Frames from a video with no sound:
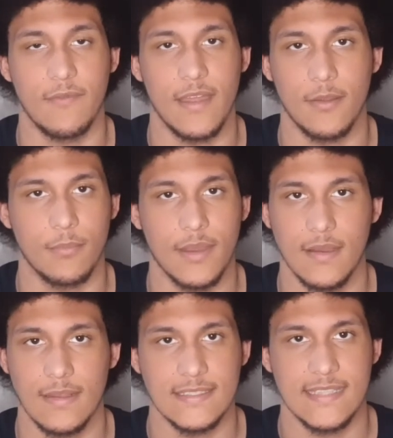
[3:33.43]
Venom
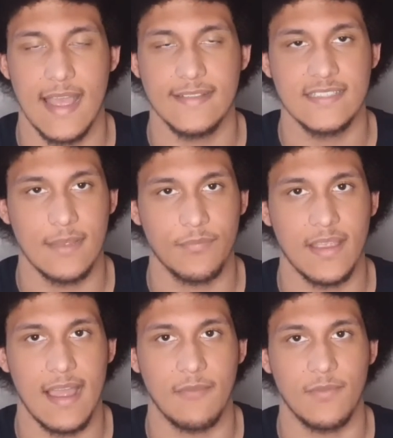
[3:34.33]
because that's
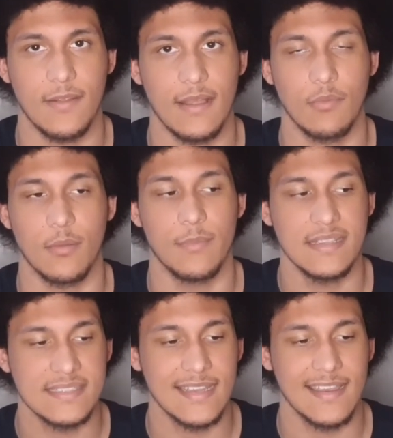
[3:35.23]
something I feel like we're
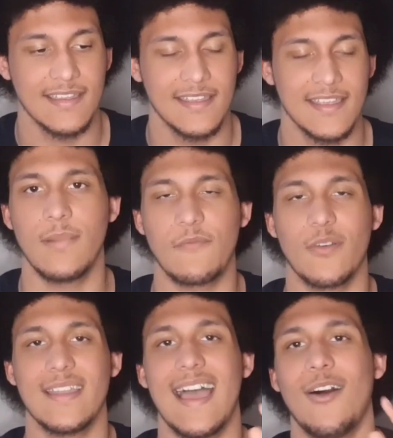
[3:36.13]
missing. But
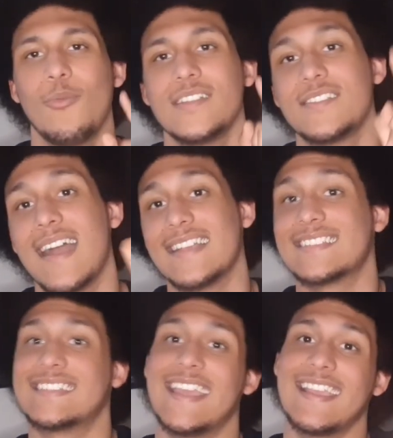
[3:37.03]
for now, what you
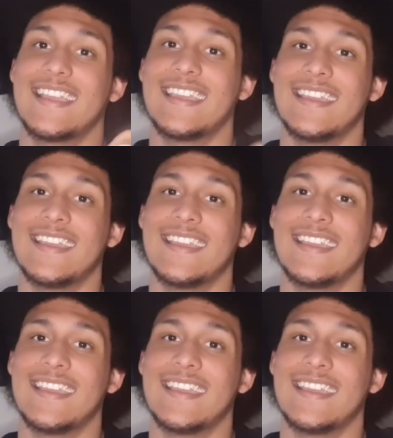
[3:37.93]
guys think?